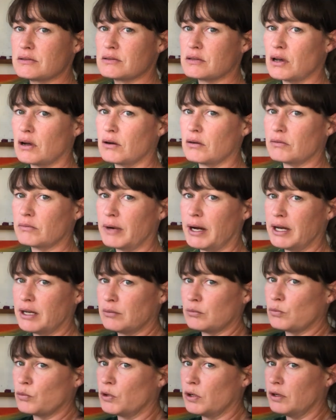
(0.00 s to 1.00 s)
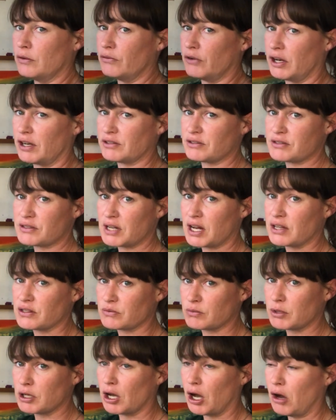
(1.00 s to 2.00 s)
So, right, more advanced as
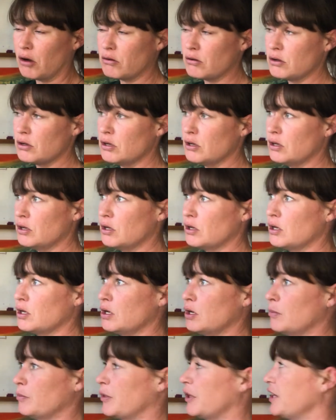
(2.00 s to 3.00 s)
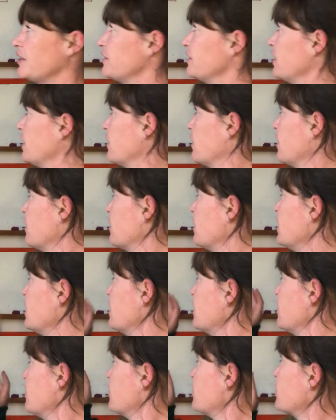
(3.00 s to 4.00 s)
we go. But I'd say that
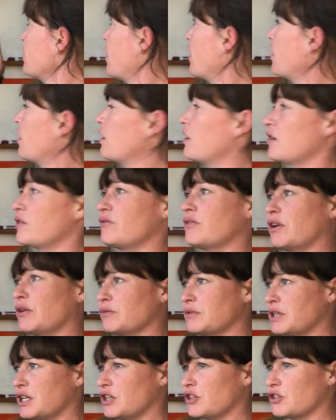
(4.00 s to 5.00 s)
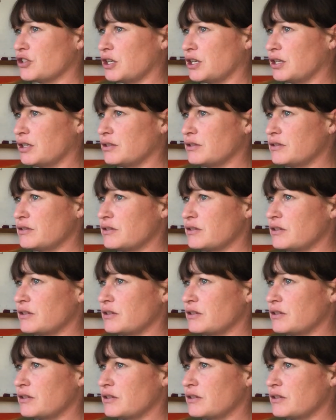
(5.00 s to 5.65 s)
these are foundations